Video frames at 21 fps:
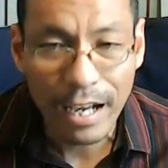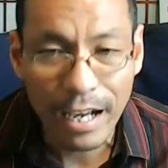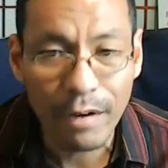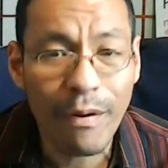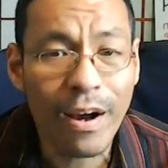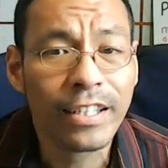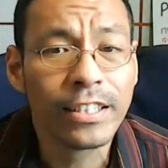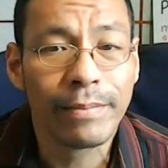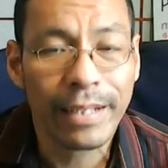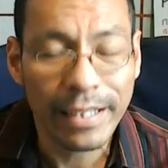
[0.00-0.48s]
I
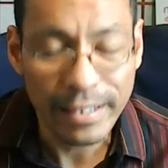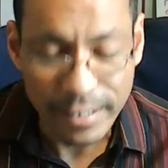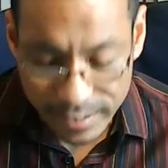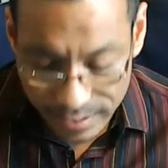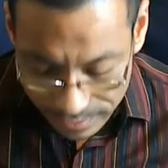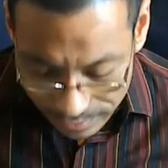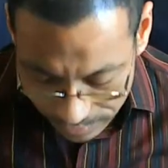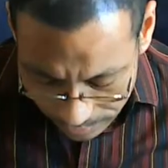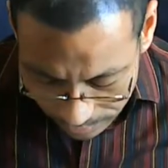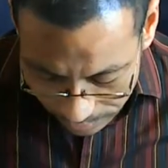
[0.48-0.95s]
wanted to make
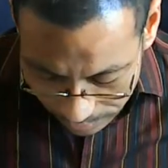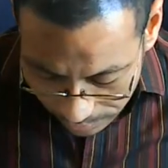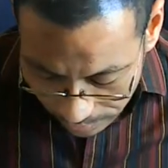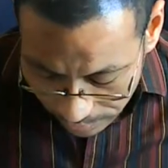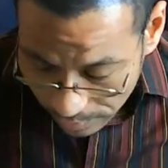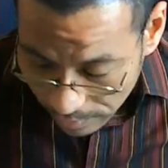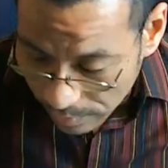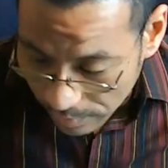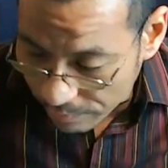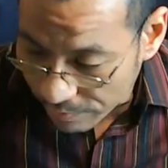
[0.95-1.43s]
this
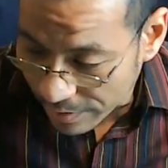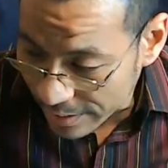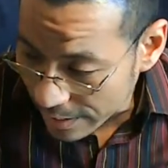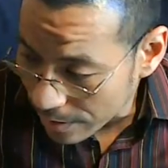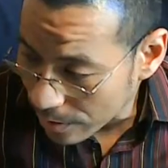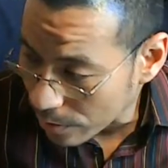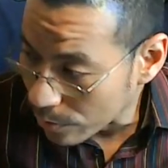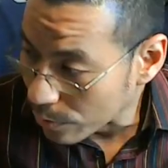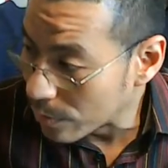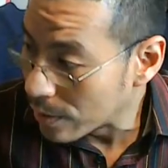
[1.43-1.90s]

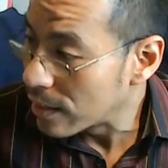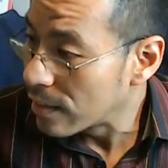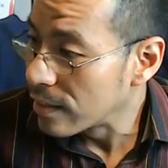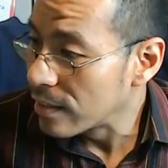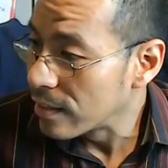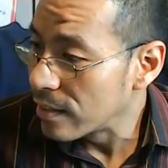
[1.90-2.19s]
video